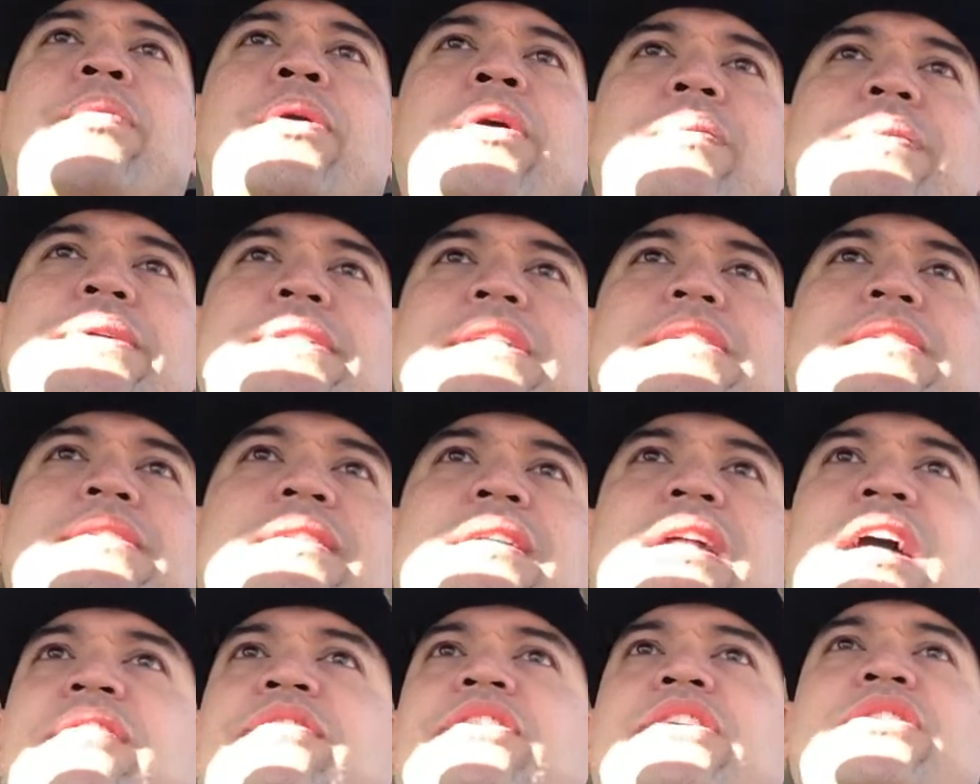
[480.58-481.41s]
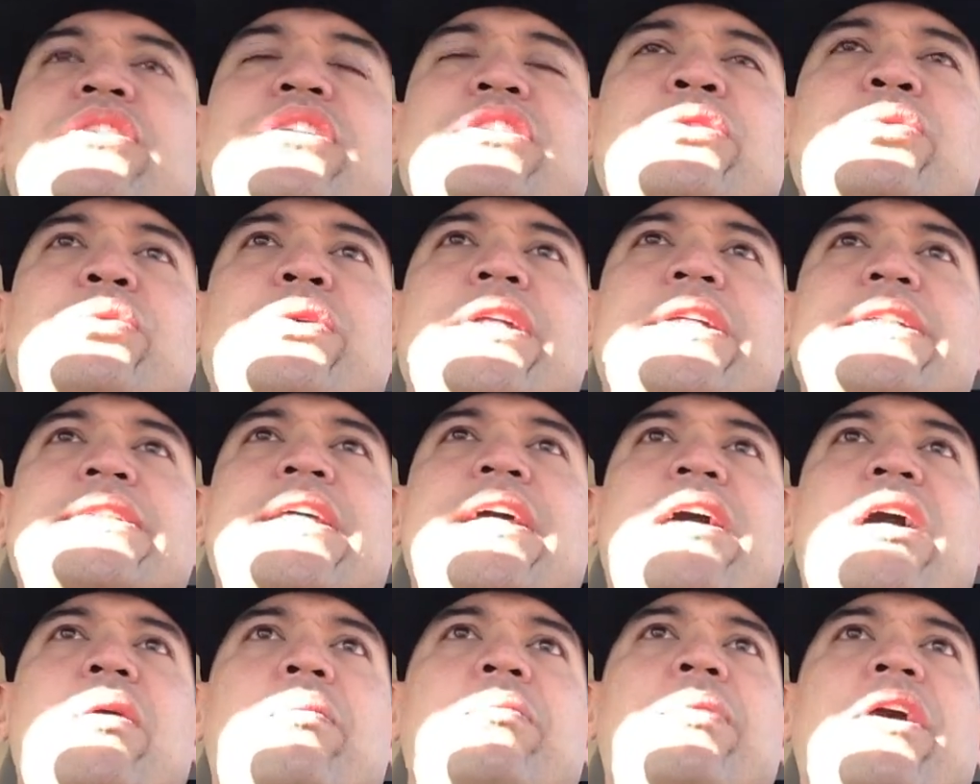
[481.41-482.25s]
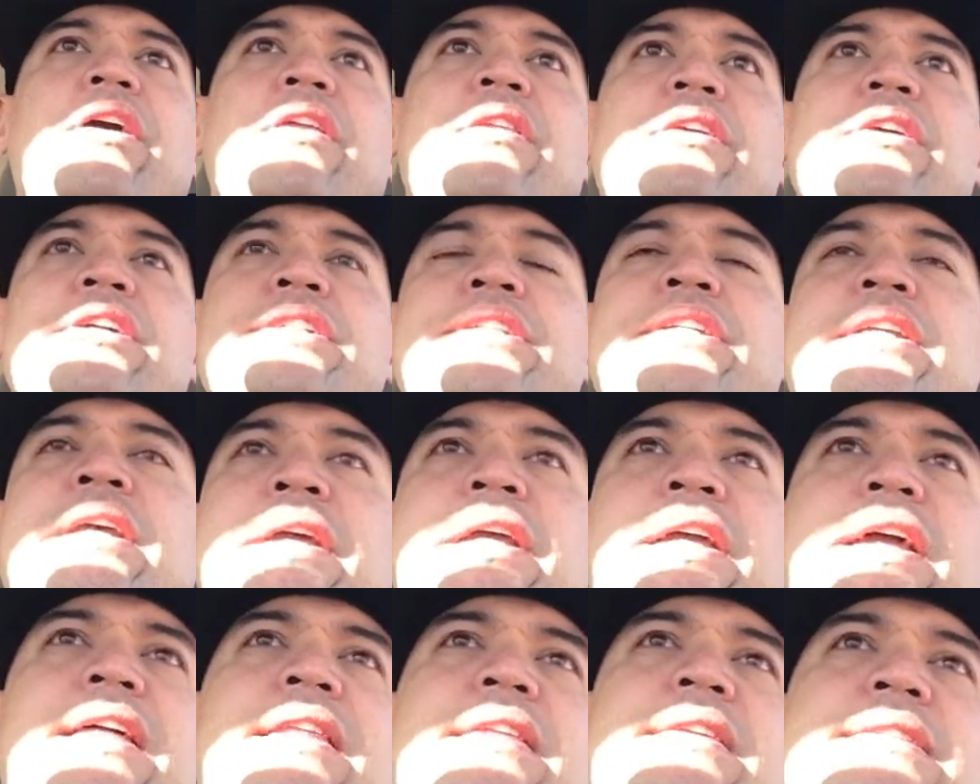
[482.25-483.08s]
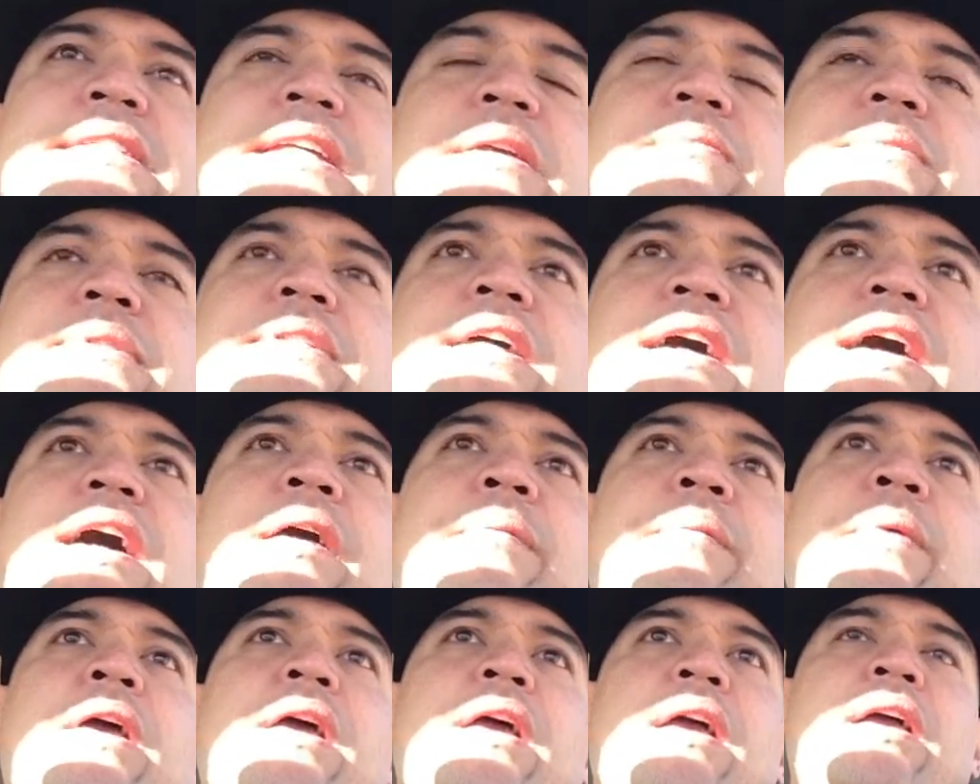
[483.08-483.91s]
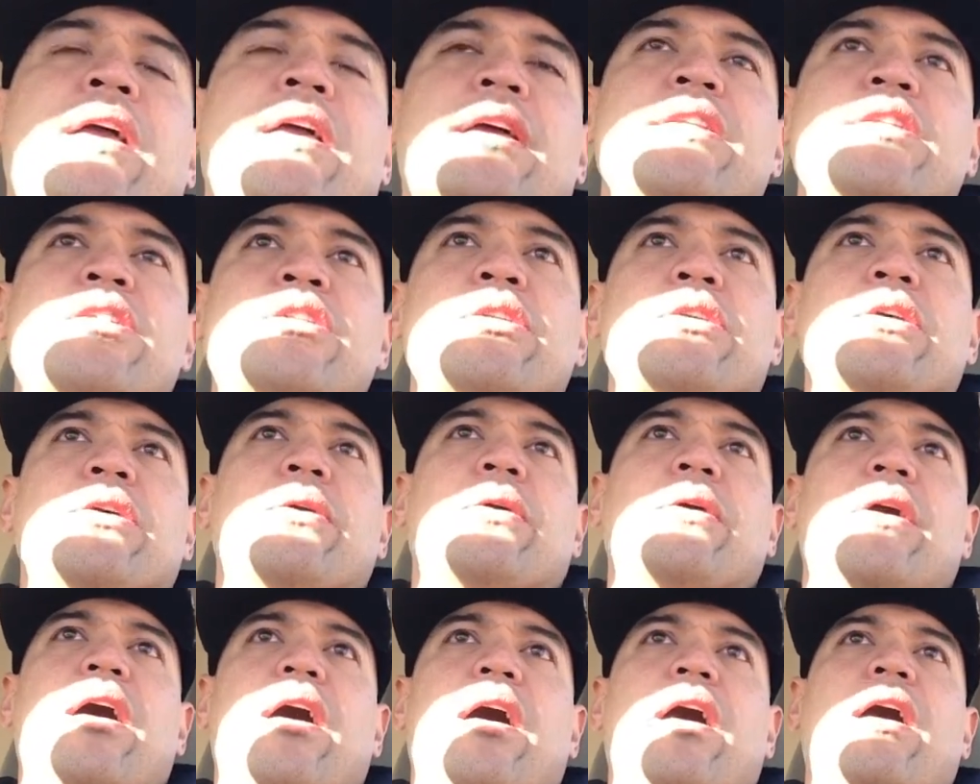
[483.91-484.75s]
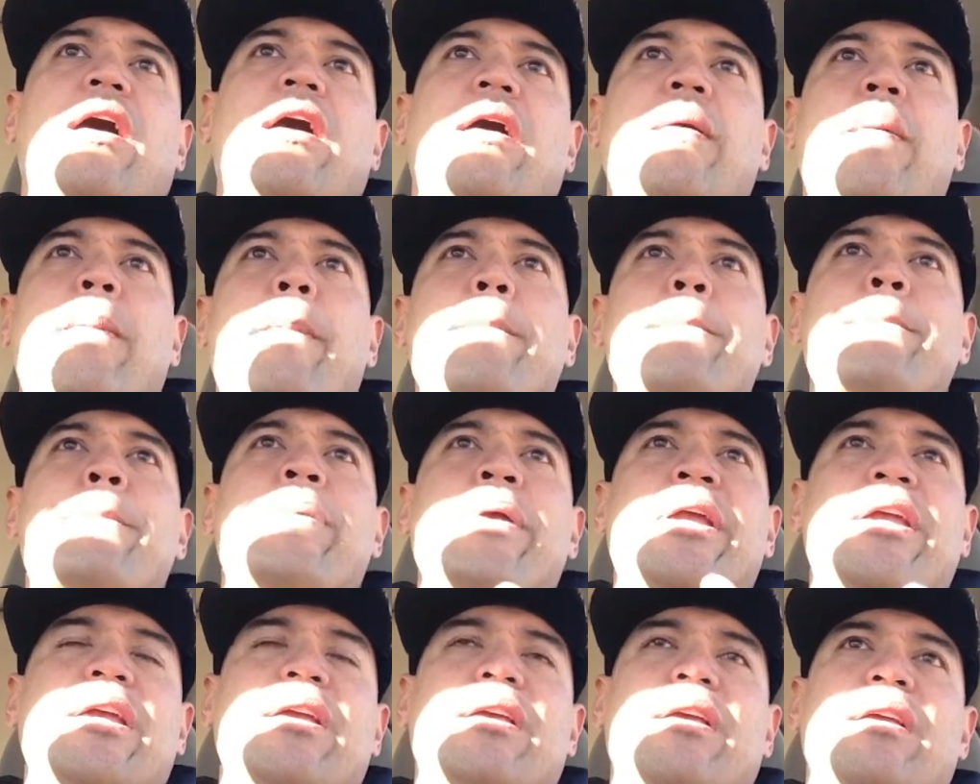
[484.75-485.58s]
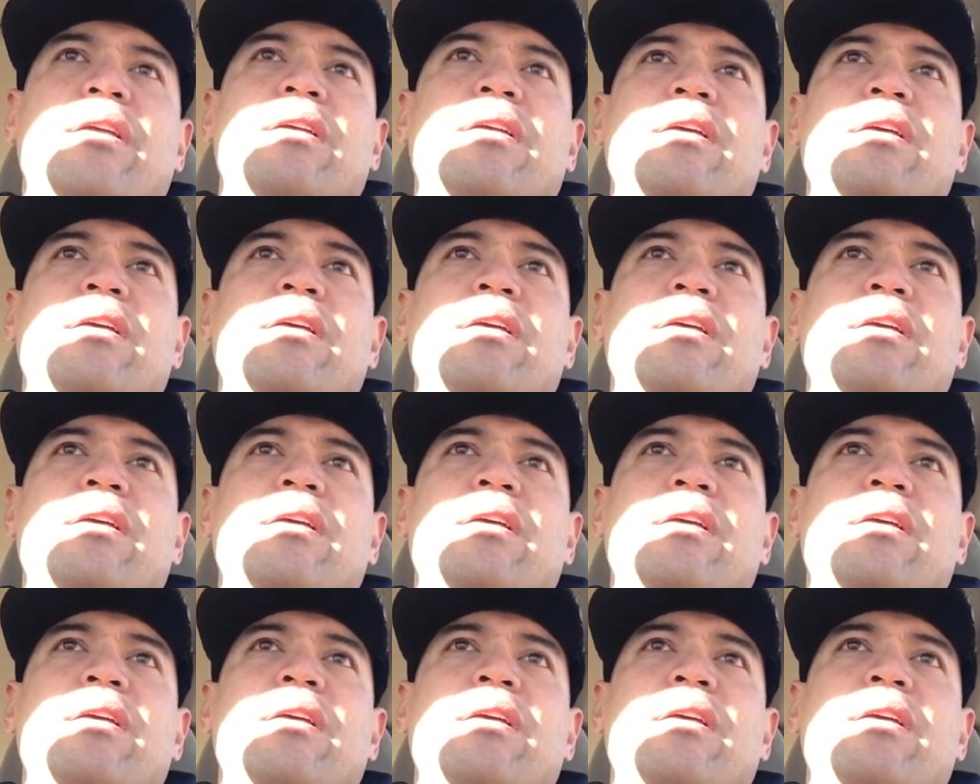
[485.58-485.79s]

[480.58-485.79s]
purpose in life is just really to help others, and at the same time to be